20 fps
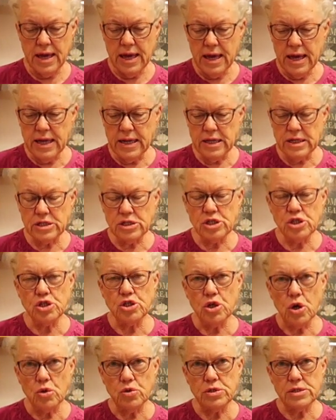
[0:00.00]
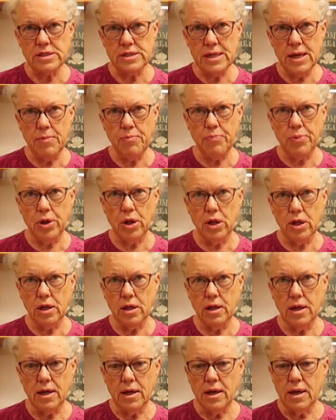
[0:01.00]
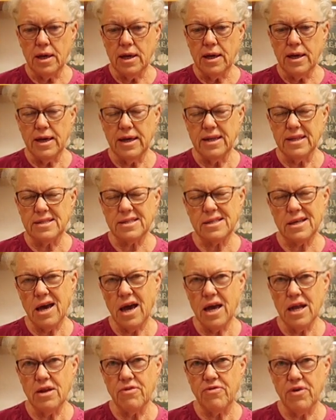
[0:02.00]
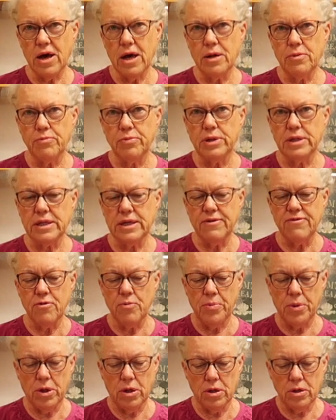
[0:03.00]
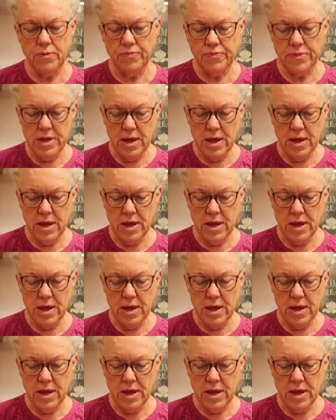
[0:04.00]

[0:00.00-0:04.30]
And it's so simple, and it's kind of unbelievable.